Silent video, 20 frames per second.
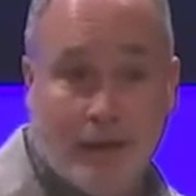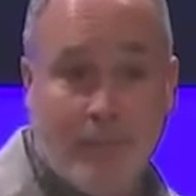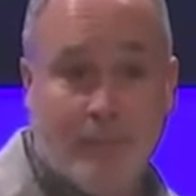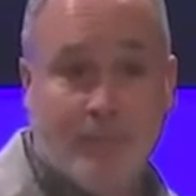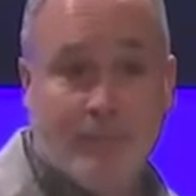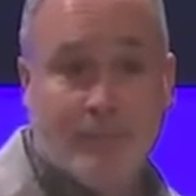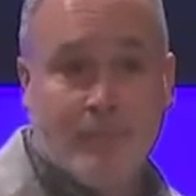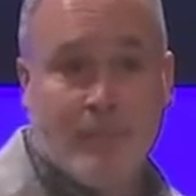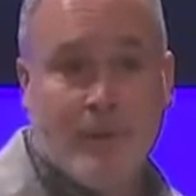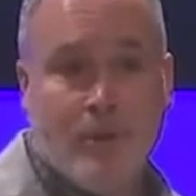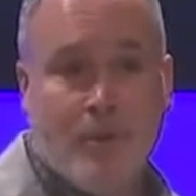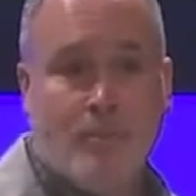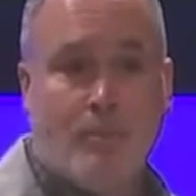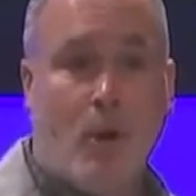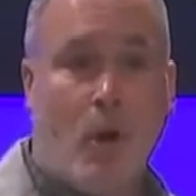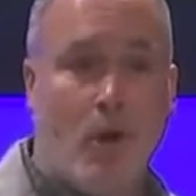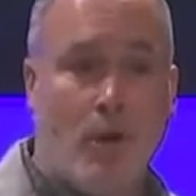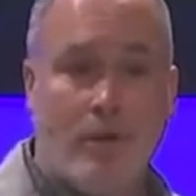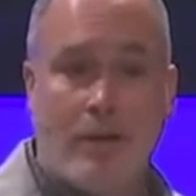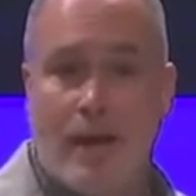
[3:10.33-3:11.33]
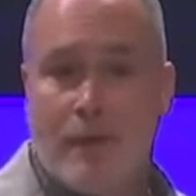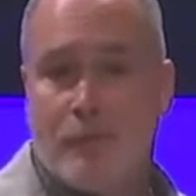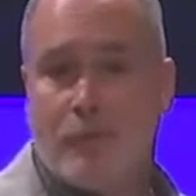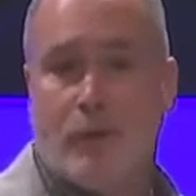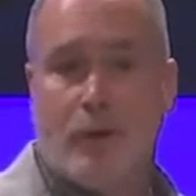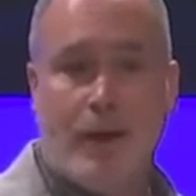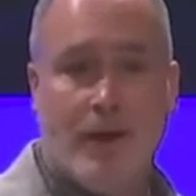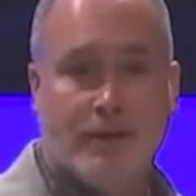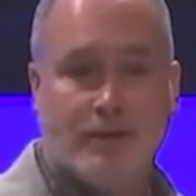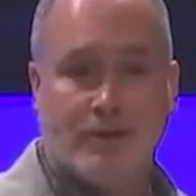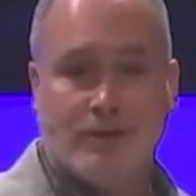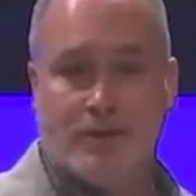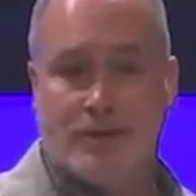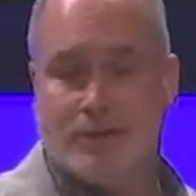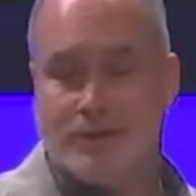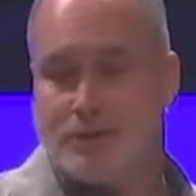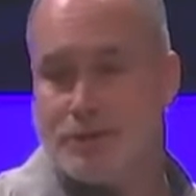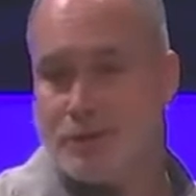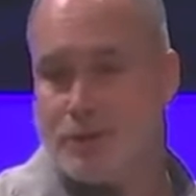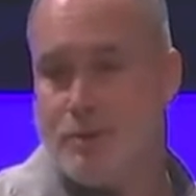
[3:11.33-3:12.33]
And part of that for us
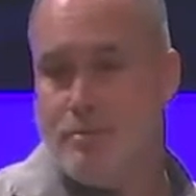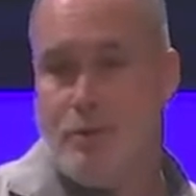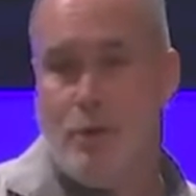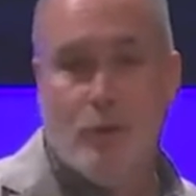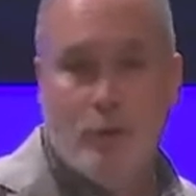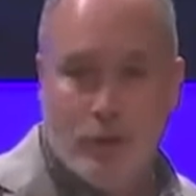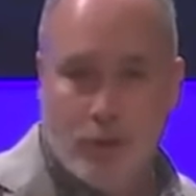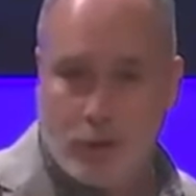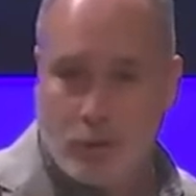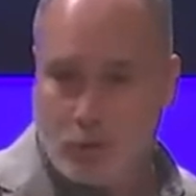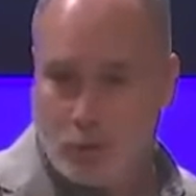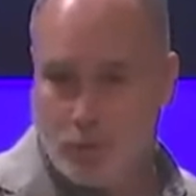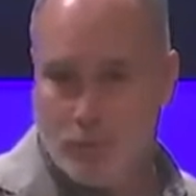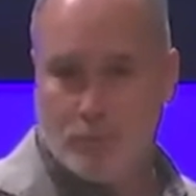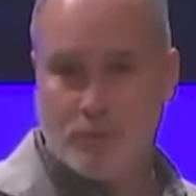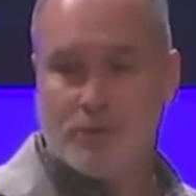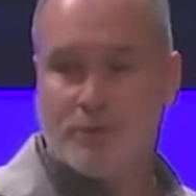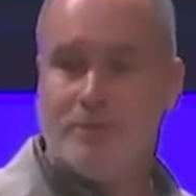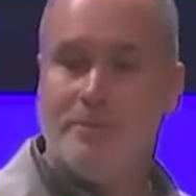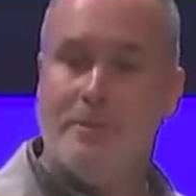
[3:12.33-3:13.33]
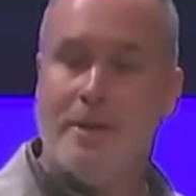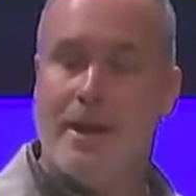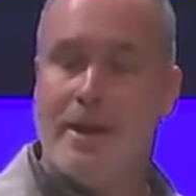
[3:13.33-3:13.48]
is community groups.